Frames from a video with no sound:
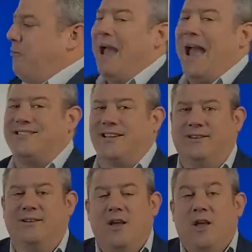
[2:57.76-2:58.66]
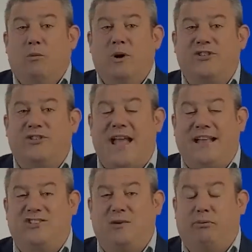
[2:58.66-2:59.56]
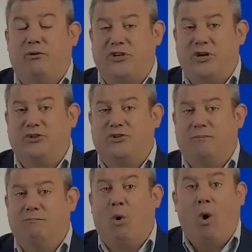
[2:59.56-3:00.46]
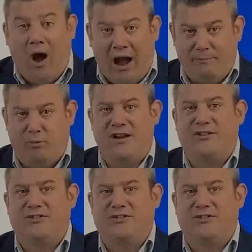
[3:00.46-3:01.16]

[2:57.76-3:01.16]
pattern, which tends to produce more high pressure